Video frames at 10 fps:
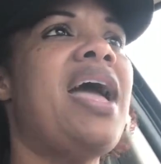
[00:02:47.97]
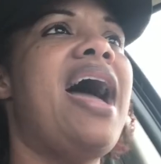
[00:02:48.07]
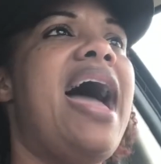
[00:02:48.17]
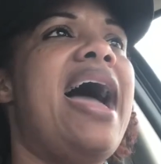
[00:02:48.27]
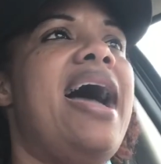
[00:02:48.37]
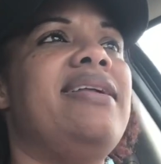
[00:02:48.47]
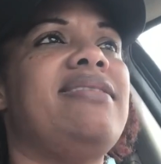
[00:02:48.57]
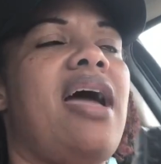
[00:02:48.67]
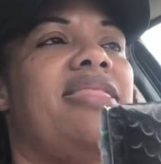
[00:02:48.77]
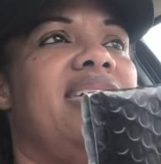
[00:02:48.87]
and
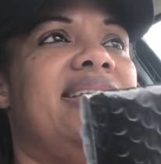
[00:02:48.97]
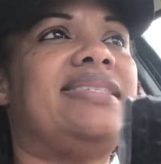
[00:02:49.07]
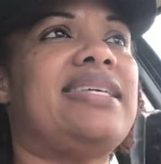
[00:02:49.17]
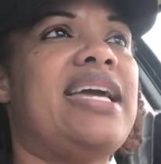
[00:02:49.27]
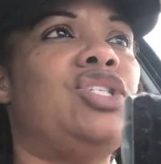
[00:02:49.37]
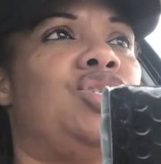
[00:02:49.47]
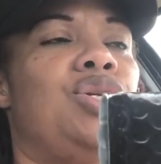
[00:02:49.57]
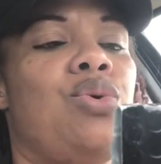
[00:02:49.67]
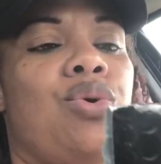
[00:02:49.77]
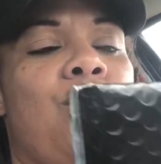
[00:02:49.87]
they send
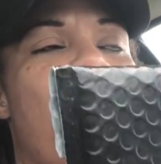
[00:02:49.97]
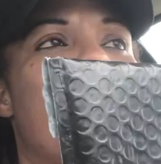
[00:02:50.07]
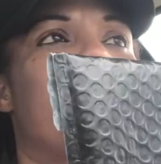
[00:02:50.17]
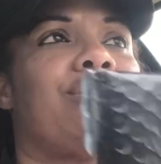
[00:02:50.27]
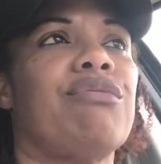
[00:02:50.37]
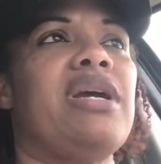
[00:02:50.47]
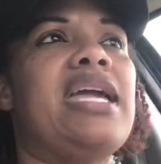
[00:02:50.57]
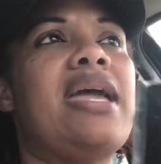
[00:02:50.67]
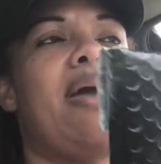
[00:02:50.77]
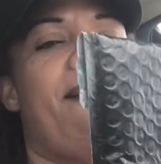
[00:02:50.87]
you
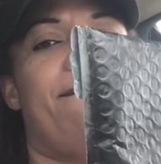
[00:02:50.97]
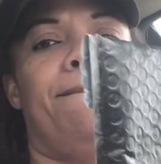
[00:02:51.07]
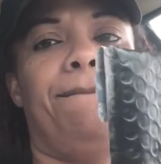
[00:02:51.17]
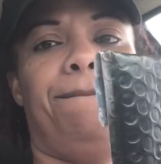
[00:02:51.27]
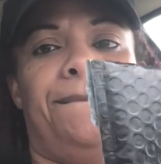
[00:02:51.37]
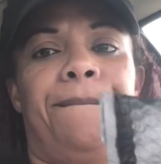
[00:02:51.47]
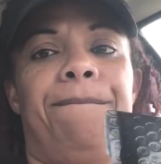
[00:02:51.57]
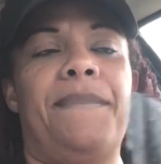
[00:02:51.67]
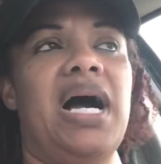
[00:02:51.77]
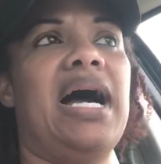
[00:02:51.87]
three
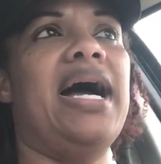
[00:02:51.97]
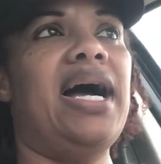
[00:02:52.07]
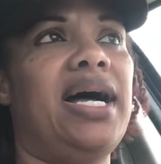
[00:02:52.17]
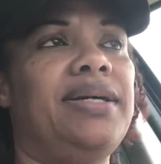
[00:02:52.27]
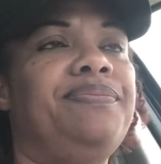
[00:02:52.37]
uh,